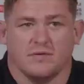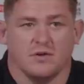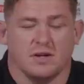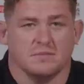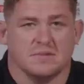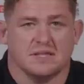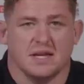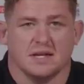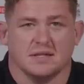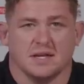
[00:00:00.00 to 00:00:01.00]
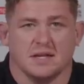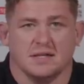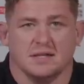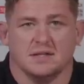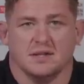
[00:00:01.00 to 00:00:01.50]
a few little mistakes that I
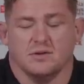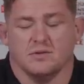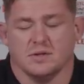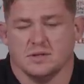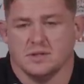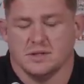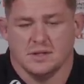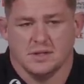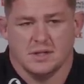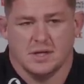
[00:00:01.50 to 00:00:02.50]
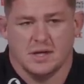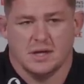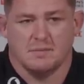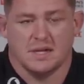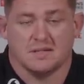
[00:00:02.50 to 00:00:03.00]
did do. and
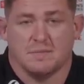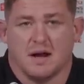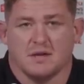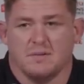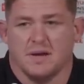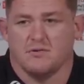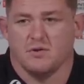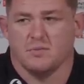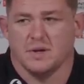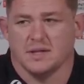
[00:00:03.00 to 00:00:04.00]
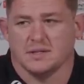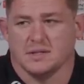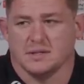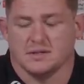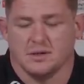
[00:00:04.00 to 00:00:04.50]
um, But that's part of playing rugby, isn't
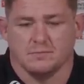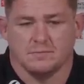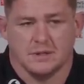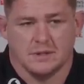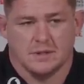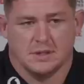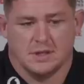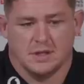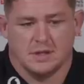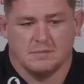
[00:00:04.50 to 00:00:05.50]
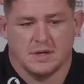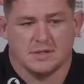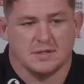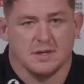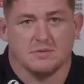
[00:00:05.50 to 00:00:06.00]
it? So, um,
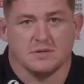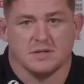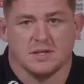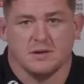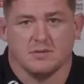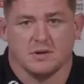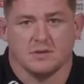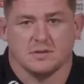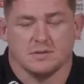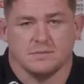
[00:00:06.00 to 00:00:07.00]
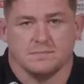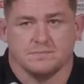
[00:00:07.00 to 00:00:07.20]
as I said, we'll just see how it goes.